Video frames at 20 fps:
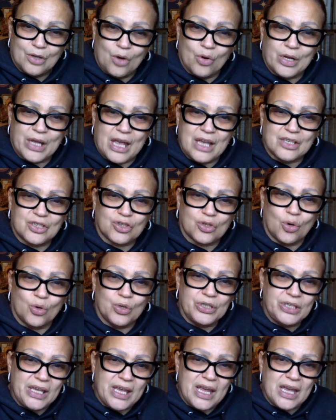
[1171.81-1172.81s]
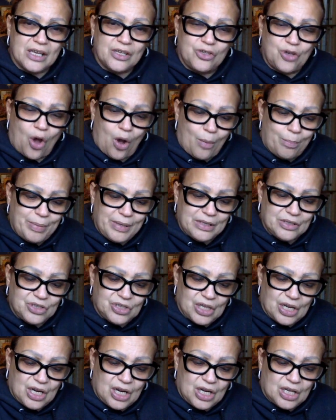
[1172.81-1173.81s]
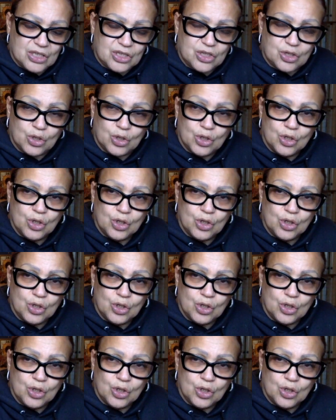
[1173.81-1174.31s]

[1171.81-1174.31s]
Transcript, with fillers: Okay, so yeah, y'all been judged,